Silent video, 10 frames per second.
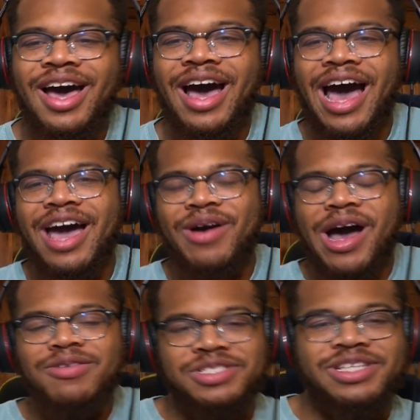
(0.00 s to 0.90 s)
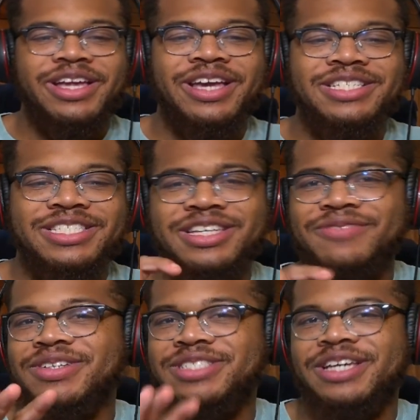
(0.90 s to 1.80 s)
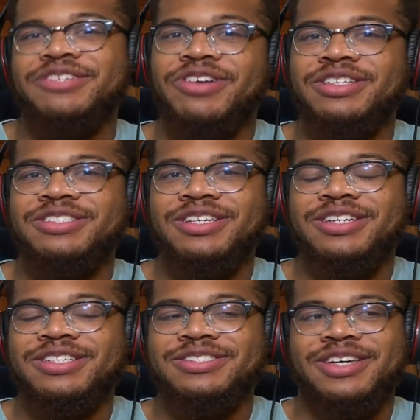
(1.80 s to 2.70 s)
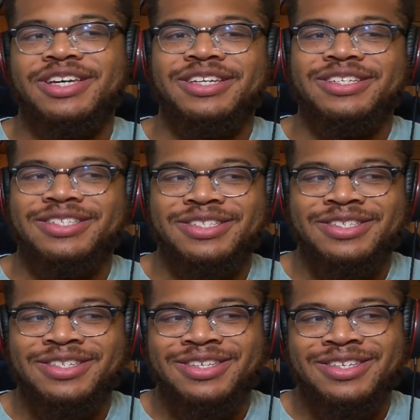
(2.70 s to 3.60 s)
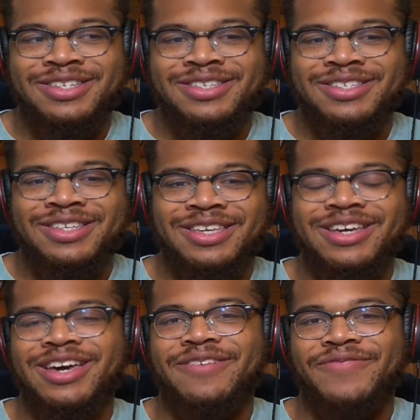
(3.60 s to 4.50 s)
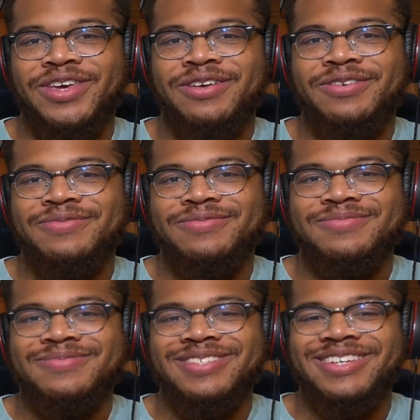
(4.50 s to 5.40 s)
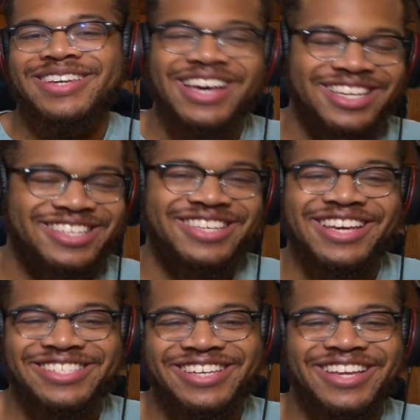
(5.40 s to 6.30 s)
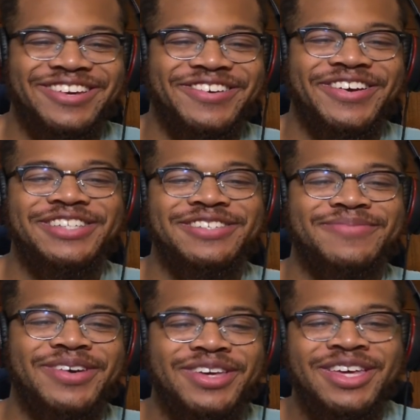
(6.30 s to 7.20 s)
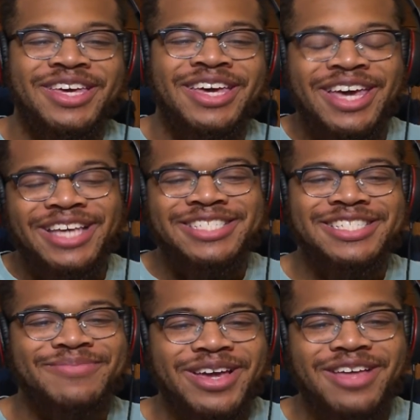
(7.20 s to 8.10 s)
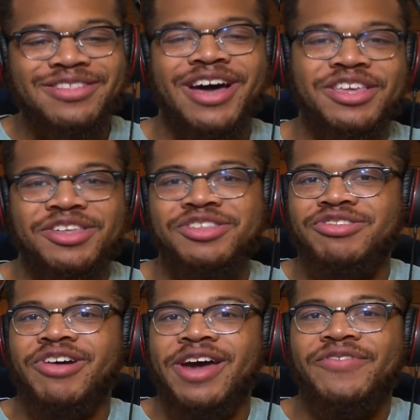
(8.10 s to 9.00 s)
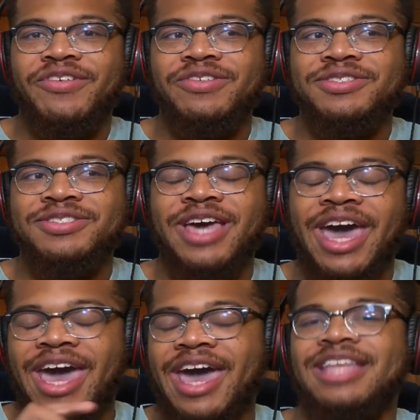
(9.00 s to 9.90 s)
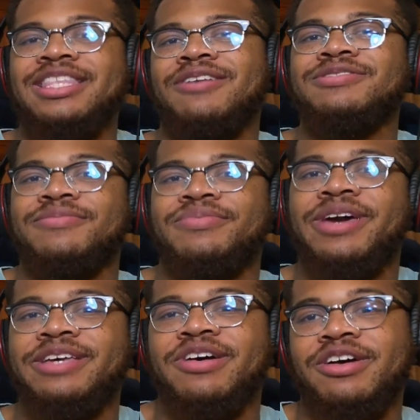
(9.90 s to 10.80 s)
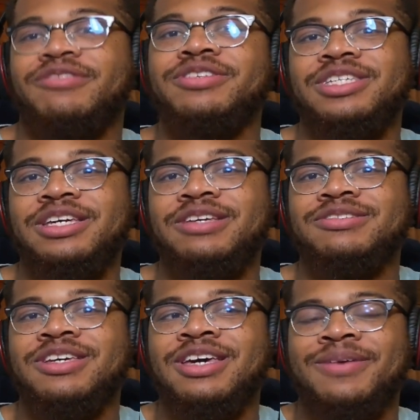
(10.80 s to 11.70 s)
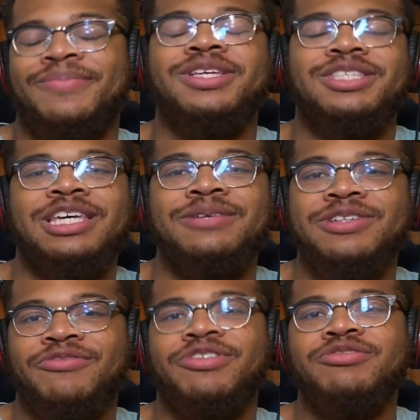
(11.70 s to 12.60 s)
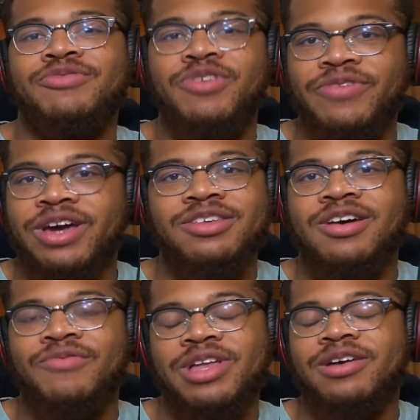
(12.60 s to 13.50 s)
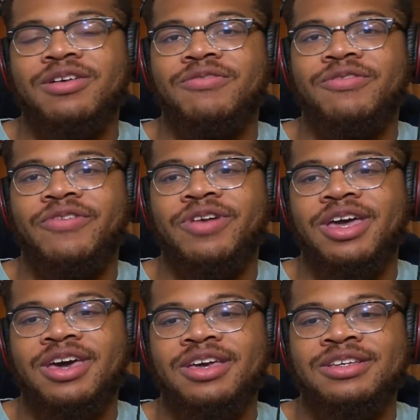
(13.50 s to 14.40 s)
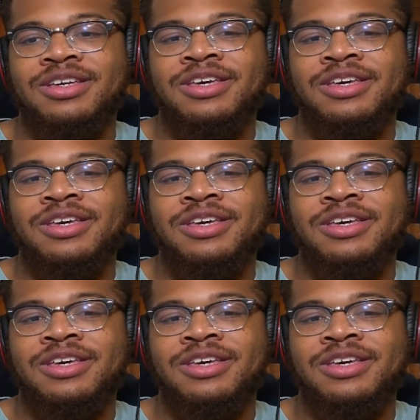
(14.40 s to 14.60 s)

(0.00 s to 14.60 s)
I'll say this, the Senna was interesting because, like, he kind of got vetoed. that's kind of crazy, but it seemed like a lot of these drivers had deals and plans with other teams, but the teams they were originally with, like, nah, we're not going for that.